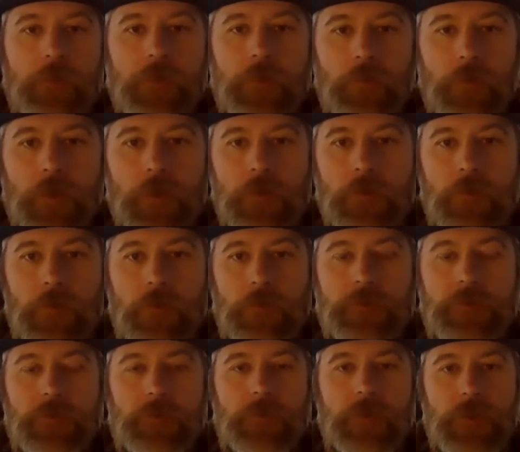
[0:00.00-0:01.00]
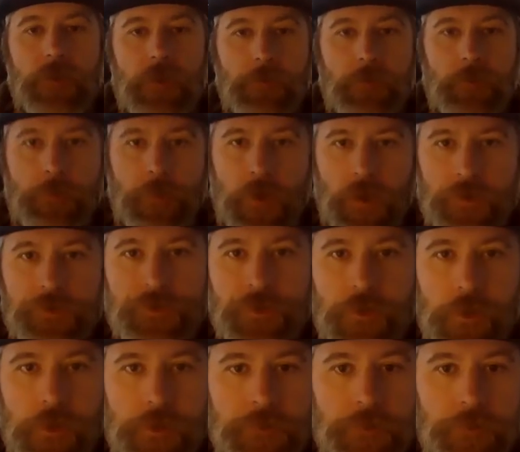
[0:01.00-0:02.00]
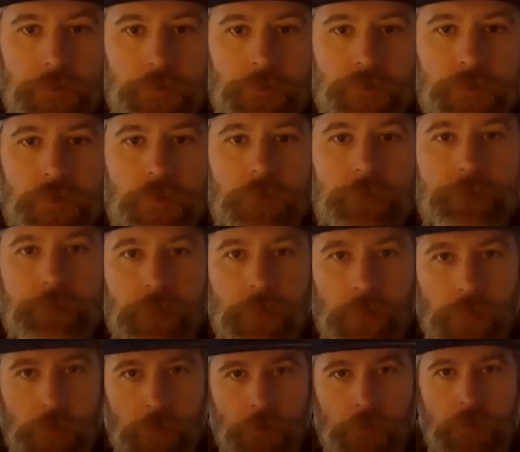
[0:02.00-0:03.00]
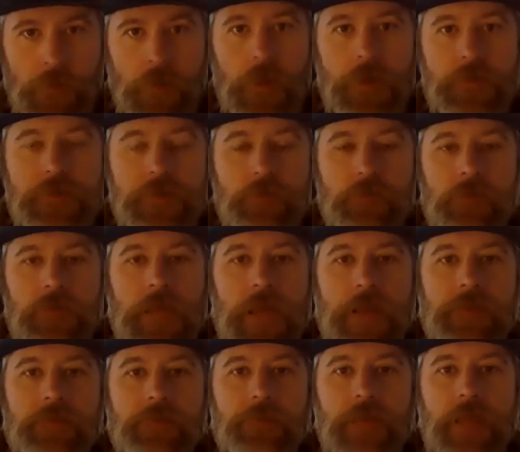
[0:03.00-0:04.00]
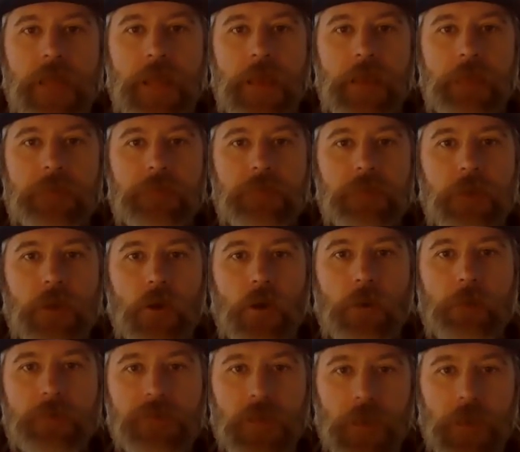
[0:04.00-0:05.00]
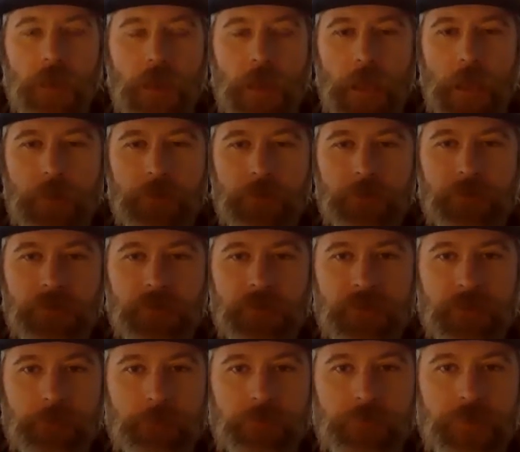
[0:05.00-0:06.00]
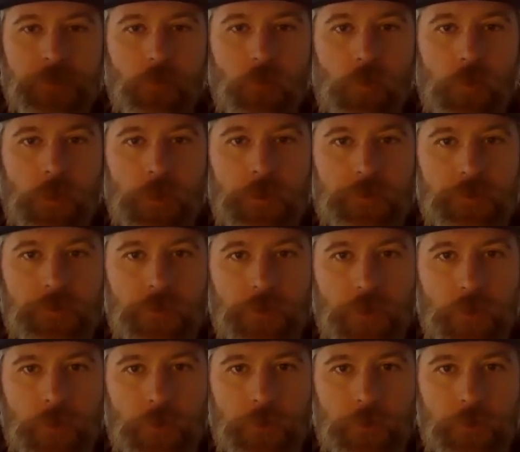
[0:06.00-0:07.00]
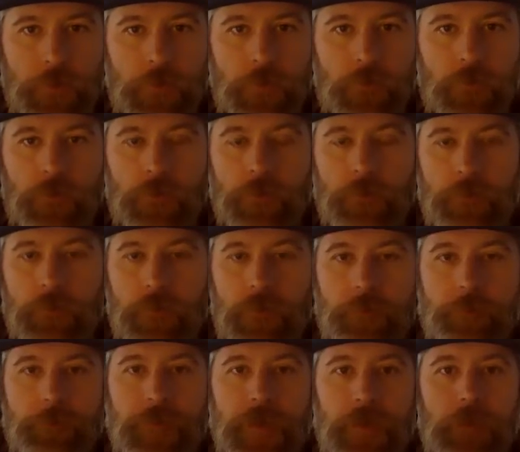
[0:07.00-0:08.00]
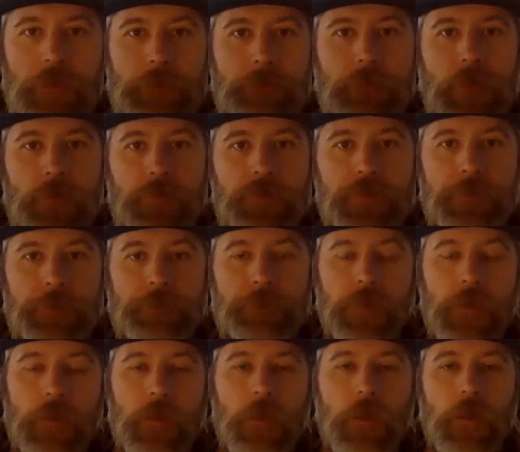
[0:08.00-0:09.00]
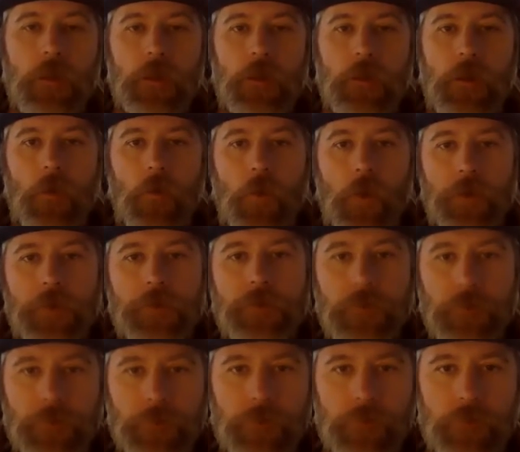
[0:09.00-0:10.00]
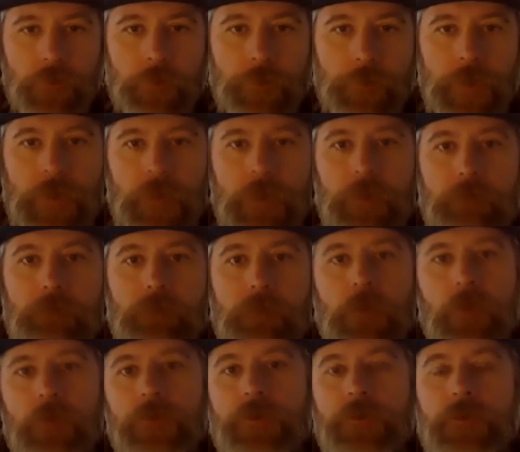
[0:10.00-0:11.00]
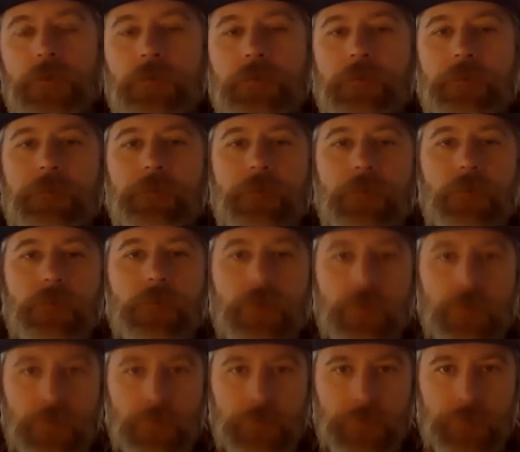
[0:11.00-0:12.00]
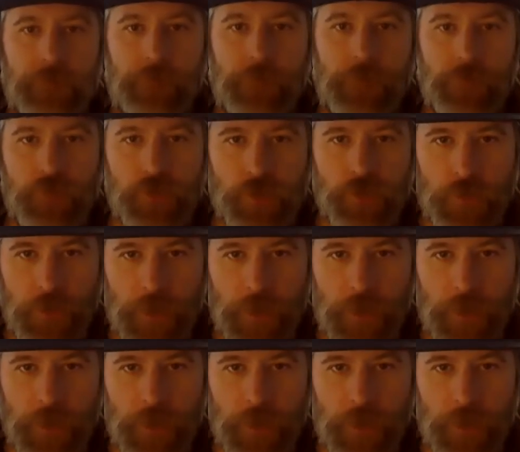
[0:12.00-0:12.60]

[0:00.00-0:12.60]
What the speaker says: And what you want to do is you want to keep your posture nice and neutral, nice and relaxed with the hands and the arms. And you just simply want to go through the pedaling motion. Now, while you're going through the pedaling motion, there's a few cues and a few